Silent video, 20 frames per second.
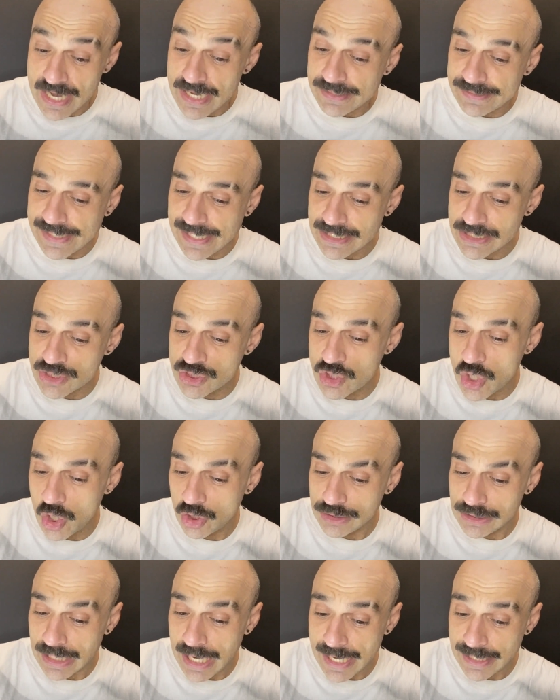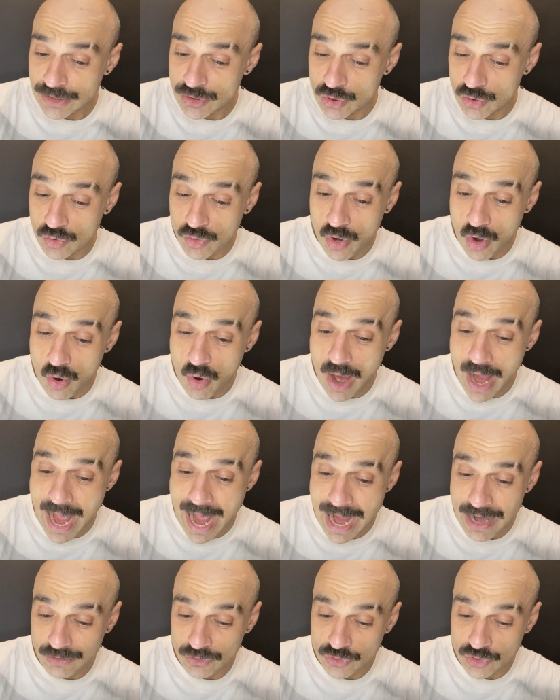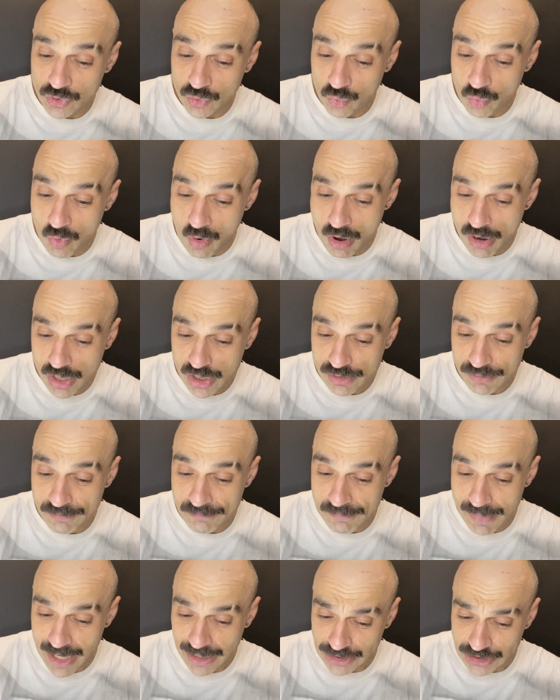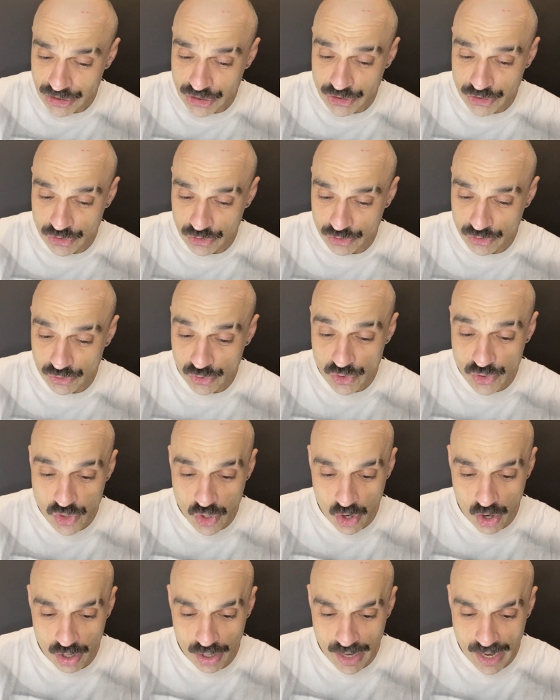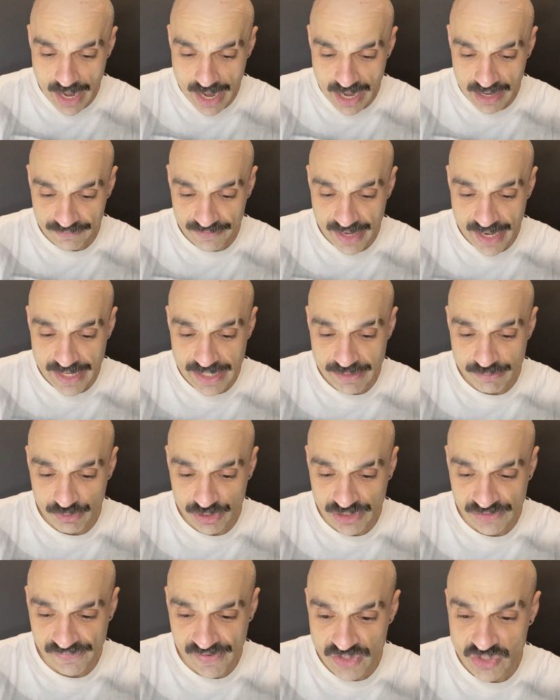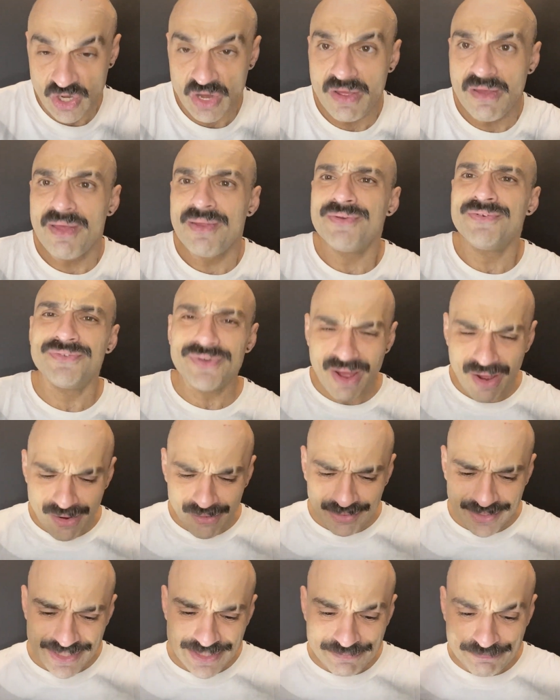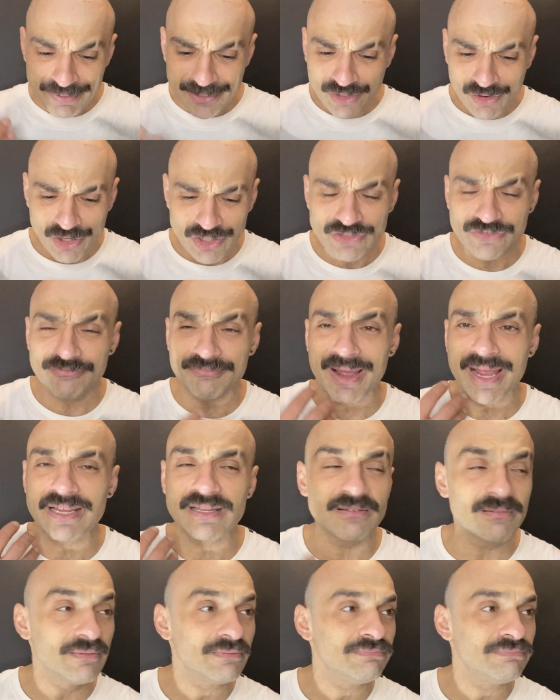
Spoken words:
Does not like to go out to walk much due to not have any motivation. No, it's because of my.